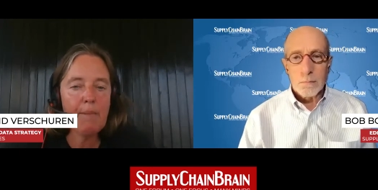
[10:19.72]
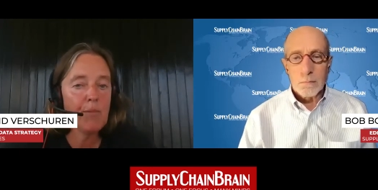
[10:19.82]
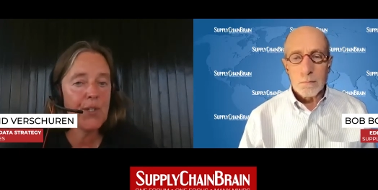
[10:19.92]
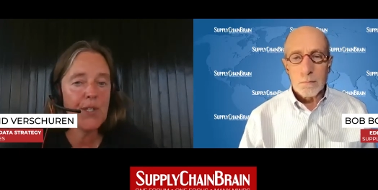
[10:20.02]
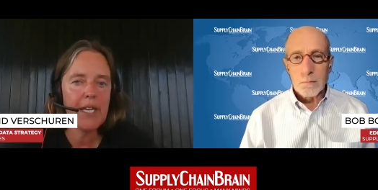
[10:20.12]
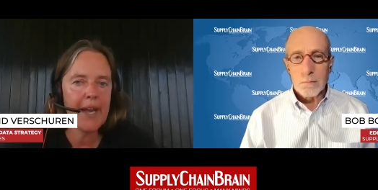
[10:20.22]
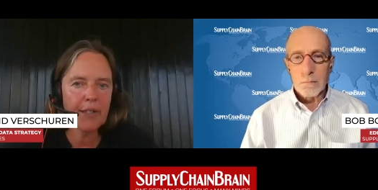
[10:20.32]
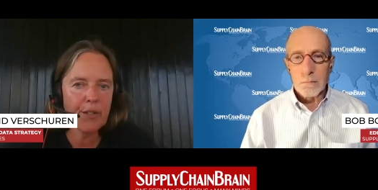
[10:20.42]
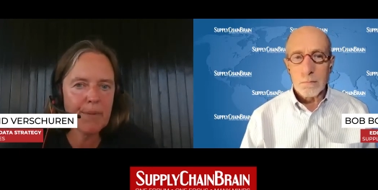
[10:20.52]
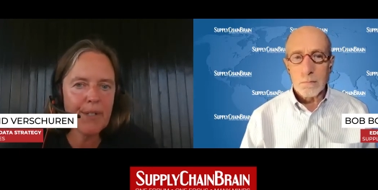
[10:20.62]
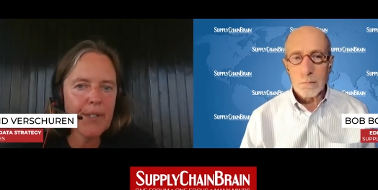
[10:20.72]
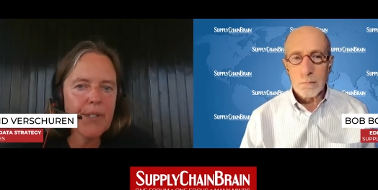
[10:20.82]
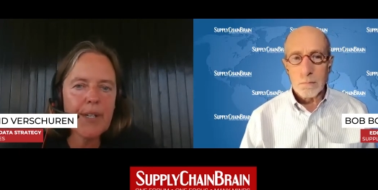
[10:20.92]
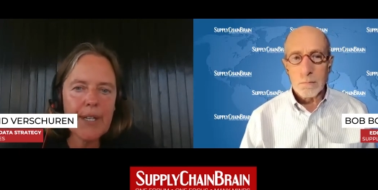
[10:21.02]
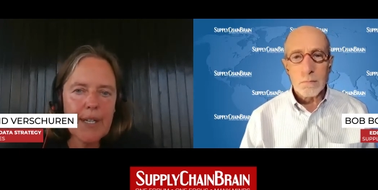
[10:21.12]
Speaker 1: I'm not the expert
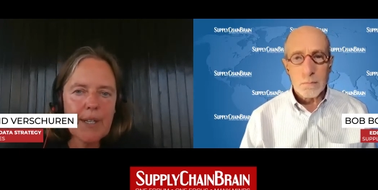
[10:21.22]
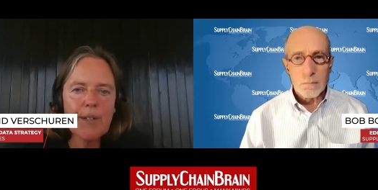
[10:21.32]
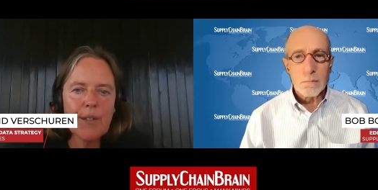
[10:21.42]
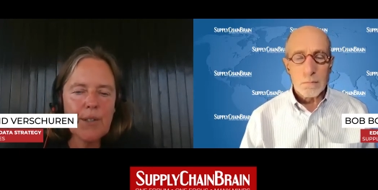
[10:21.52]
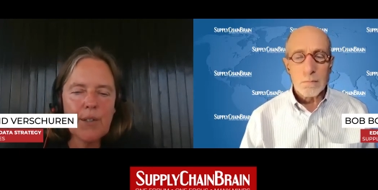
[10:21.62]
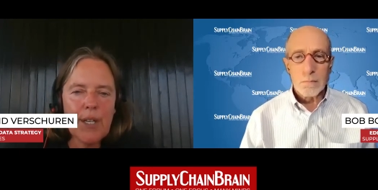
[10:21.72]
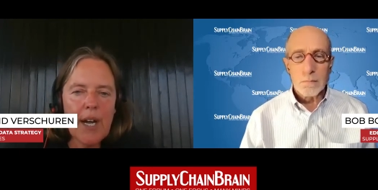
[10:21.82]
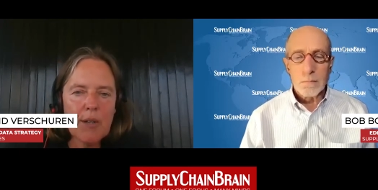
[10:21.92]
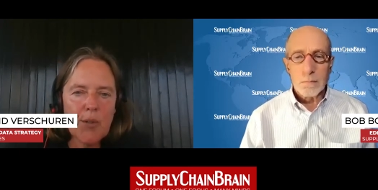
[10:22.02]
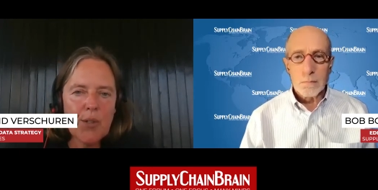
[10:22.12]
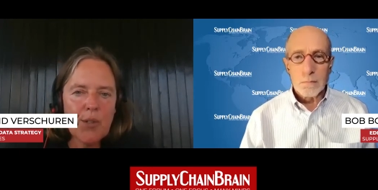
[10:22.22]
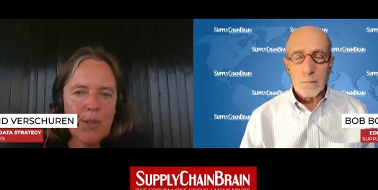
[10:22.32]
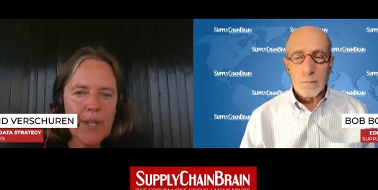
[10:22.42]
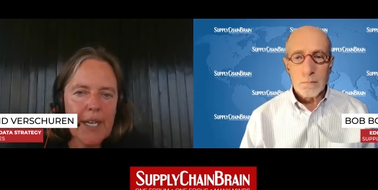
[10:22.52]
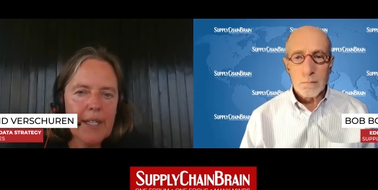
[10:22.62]
uh, on, on how to
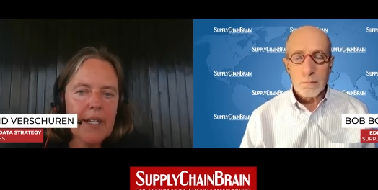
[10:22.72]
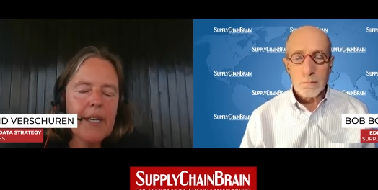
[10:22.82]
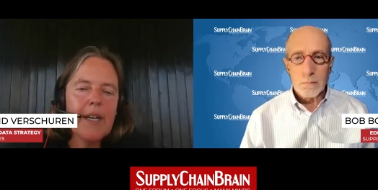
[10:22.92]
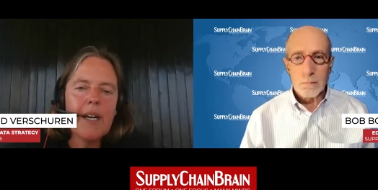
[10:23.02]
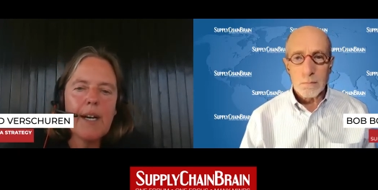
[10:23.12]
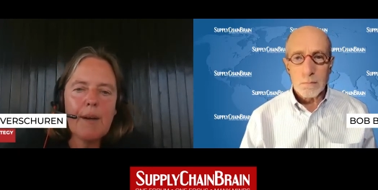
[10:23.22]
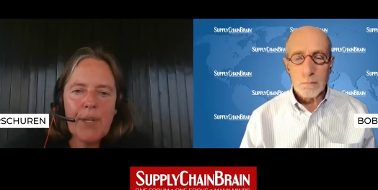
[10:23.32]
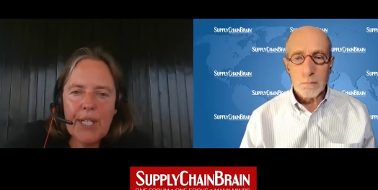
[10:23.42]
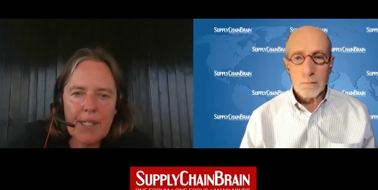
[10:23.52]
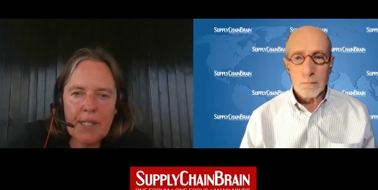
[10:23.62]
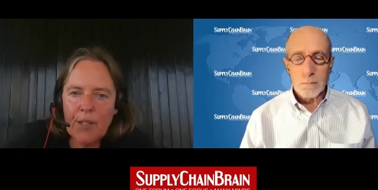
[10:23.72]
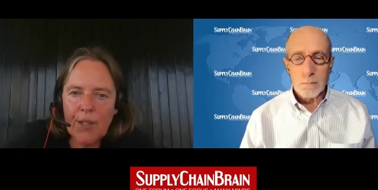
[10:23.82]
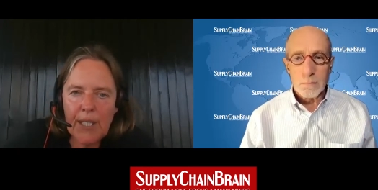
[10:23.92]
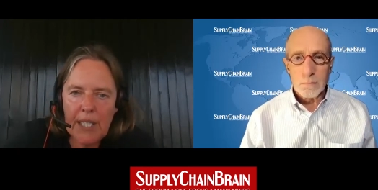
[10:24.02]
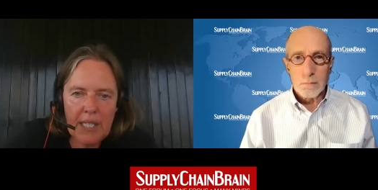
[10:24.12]
do that, uh, but it's not
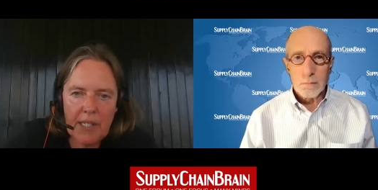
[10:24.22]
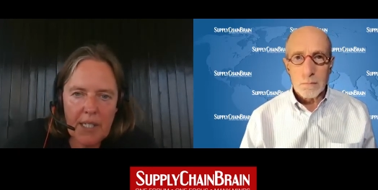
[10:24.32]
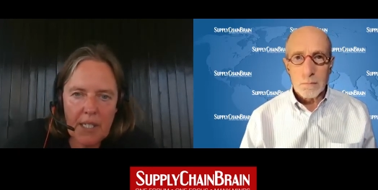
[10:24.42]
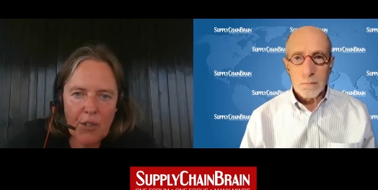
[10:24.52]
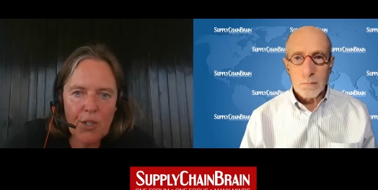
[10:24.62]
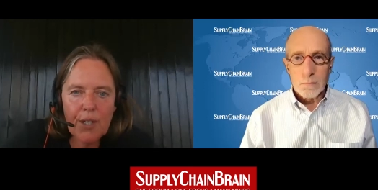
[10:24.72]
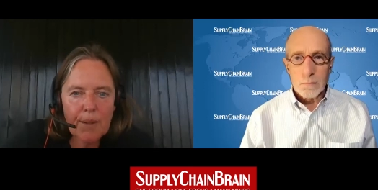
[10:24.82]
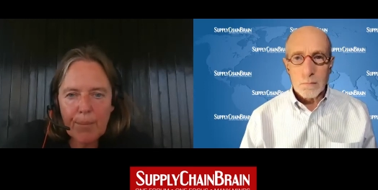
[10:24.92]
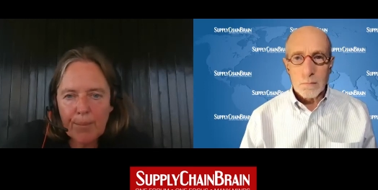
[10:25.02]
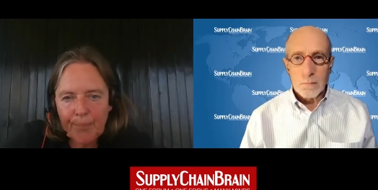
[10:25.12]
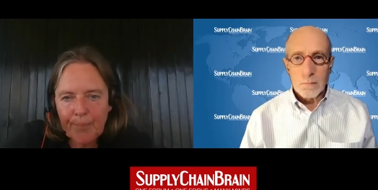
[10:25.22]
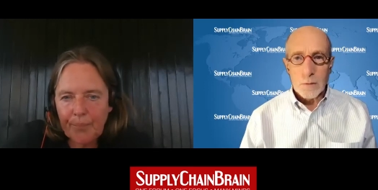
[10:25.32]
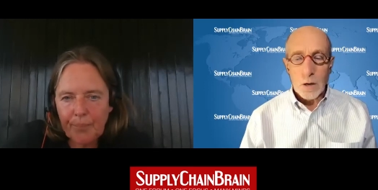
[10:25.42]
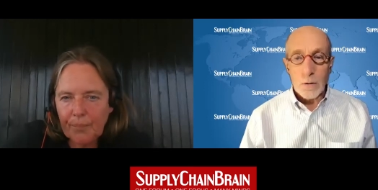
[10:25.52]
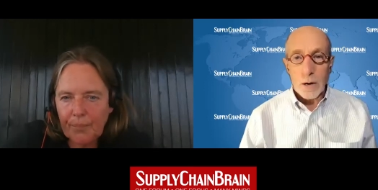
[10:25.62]
an easy job.
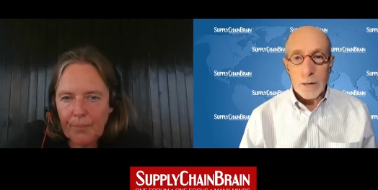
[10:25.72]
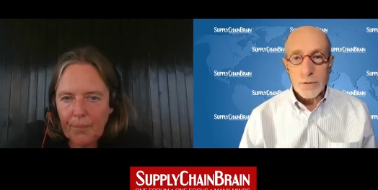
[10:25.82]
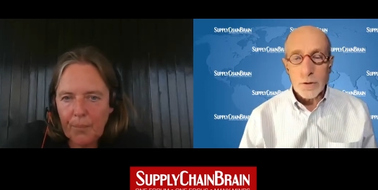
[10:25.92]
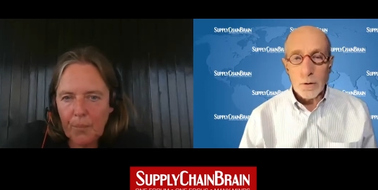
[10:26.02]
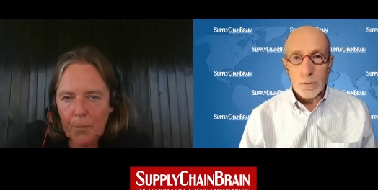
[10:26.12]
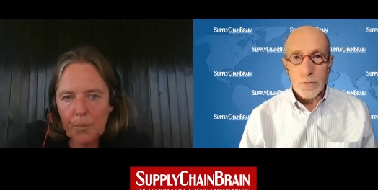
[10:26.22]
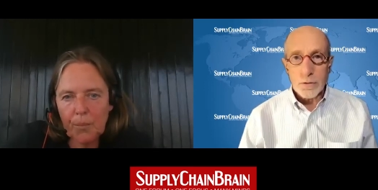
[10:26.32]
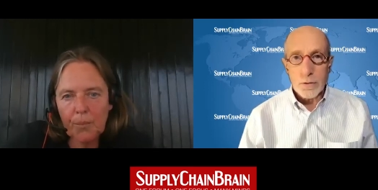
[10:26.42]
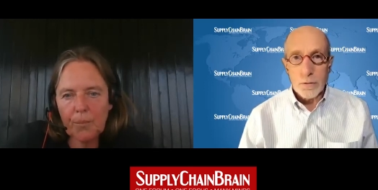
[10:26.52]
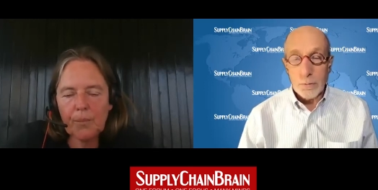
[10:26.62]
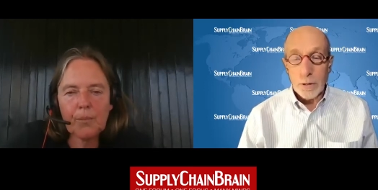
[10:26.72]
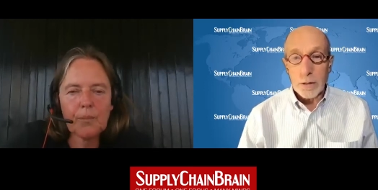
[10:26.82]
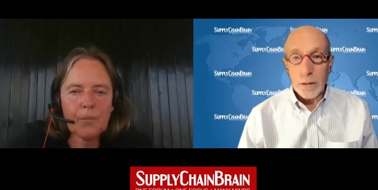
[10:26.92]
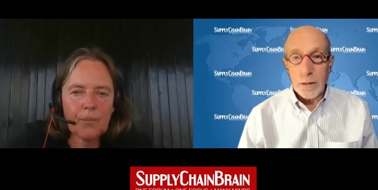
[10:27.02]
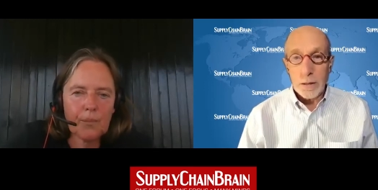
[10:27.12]
Speaker 2: All right. So just
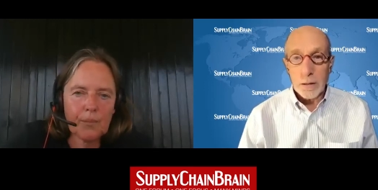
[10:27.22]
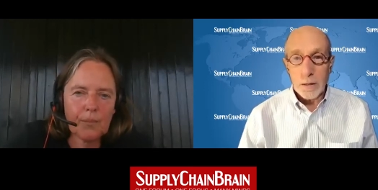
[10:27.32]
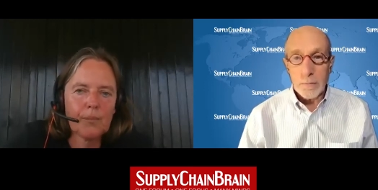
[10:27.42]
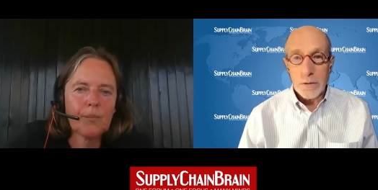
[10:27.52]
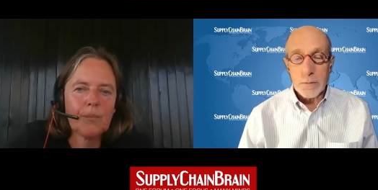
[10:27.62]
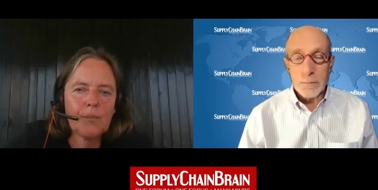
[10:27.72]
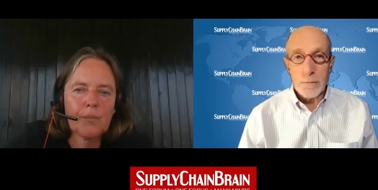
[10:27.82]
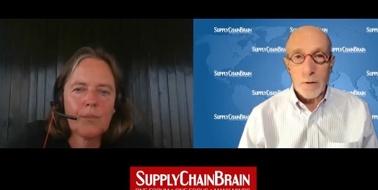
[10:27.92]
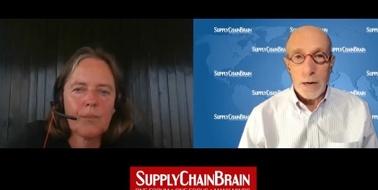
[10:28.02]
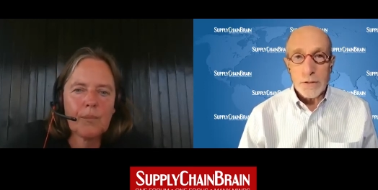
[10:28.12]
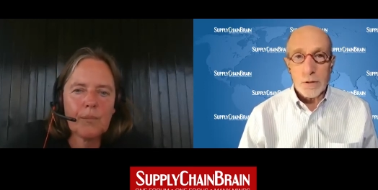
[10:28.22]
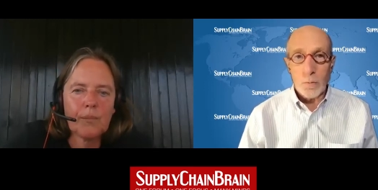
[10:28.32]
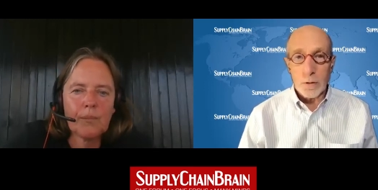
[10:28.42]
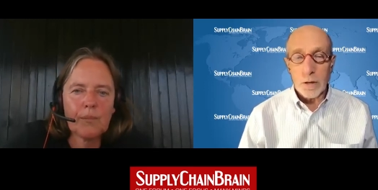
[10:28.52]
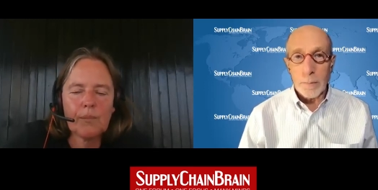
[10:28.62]
quickly, give me some advice on
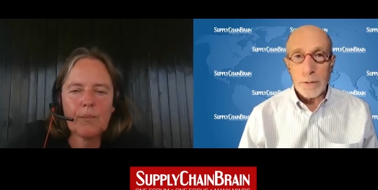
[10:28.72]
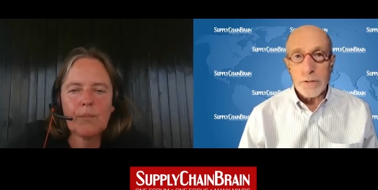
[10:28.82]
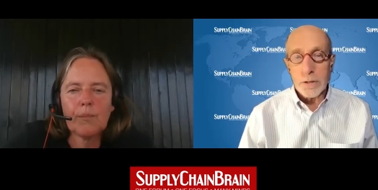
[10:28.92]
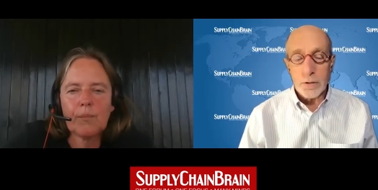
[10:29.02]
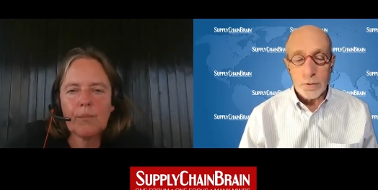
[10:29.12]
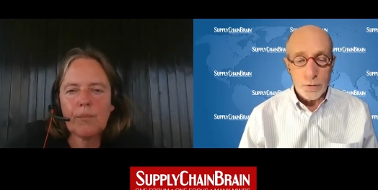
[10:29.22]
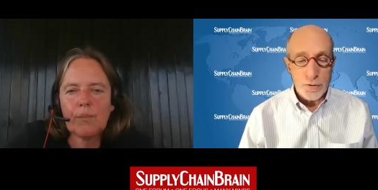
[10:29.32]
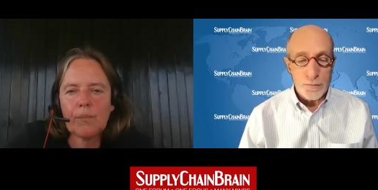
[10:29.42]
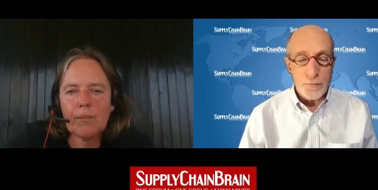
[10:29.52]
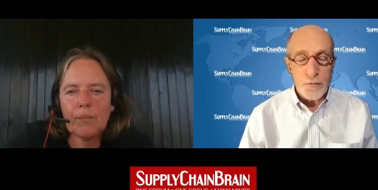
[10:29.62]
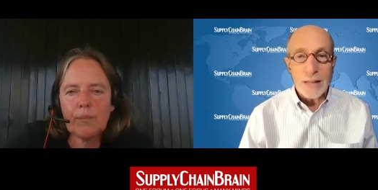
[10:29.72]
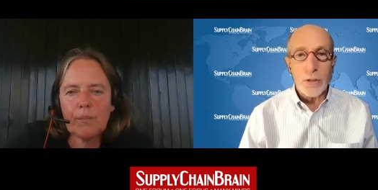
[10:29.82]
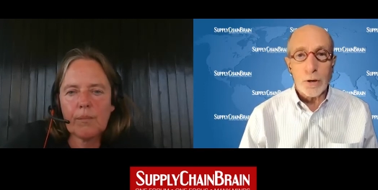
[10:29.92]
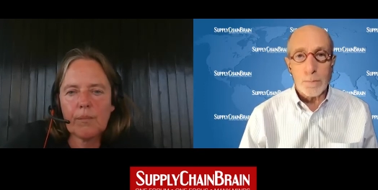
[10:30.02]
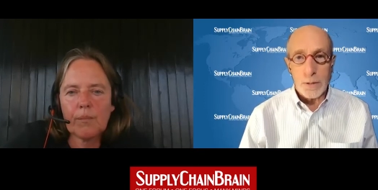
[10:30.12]
what companies can do to vet
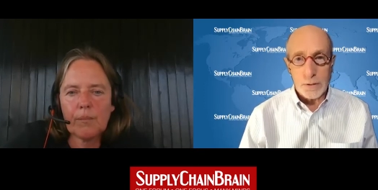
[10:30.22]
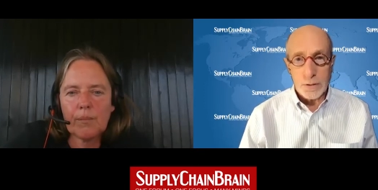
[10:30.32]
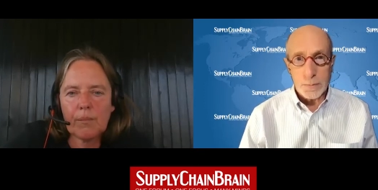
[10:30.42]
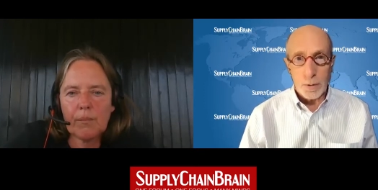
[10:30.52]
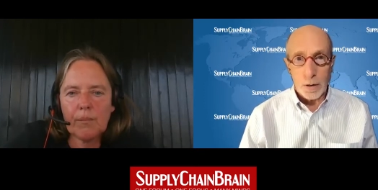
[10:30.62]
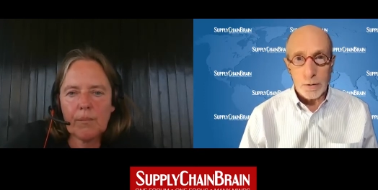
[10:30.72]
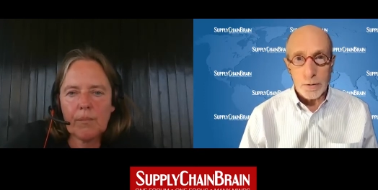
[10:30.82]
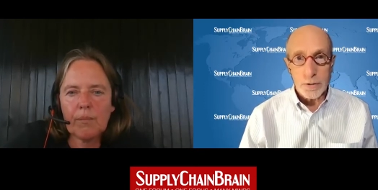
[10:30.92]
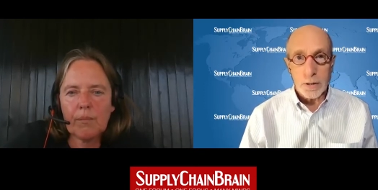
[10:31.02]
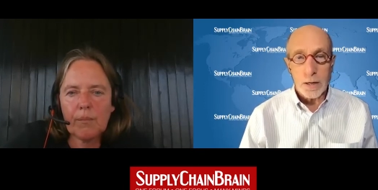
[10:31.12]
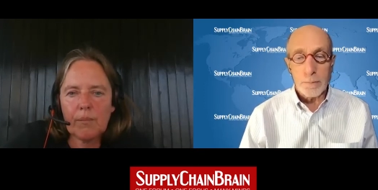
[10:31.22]
their business partners to get a